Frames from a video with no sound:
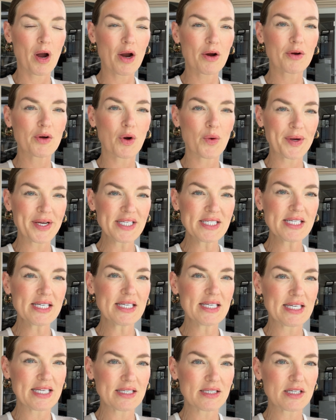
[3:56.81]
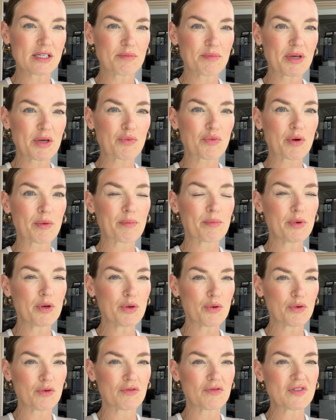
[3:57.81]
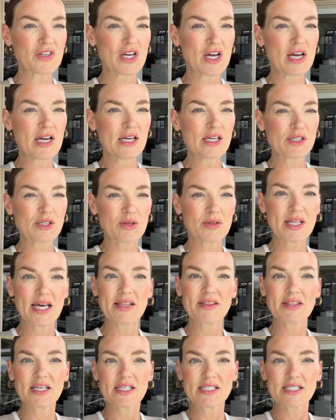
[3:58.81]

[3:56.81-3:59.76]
are going to need to be removed so that the